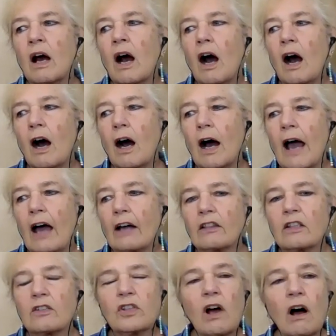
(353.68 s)
uh, at
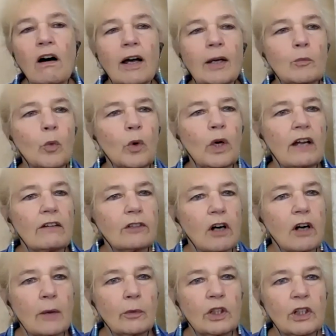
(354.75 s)
the time, whenever
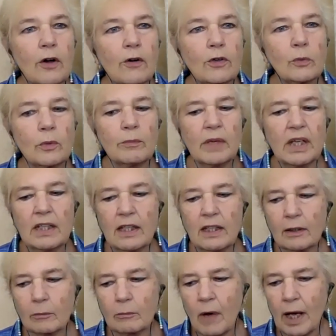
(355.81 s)
I would go to a
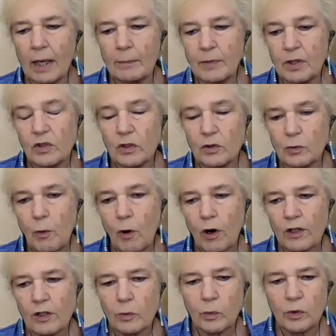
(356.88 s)
meeting, my business
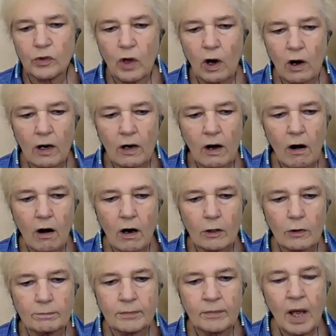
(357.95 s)
partner was our, our
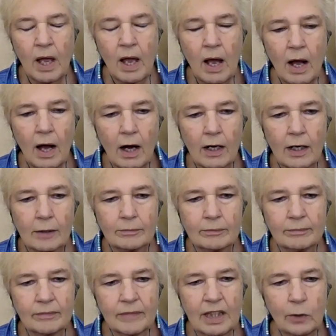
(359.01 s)
um,
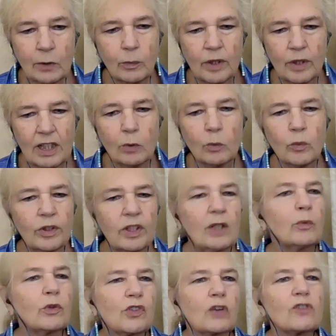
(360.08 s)
he, he, he
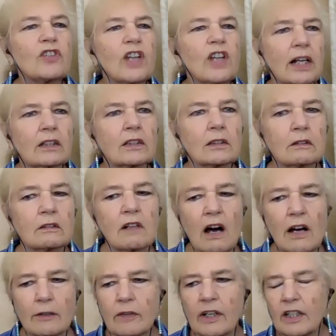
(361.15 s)
was our technical
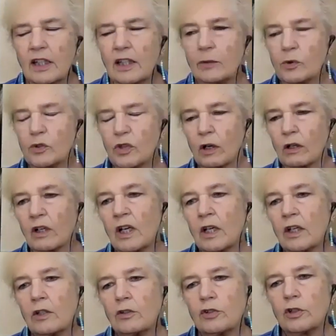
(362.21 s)
guy, right? He was our
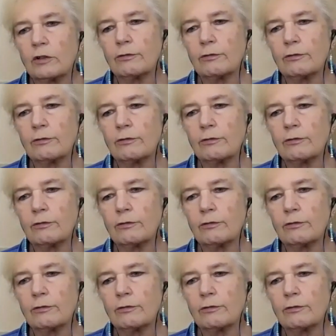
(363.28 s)
chief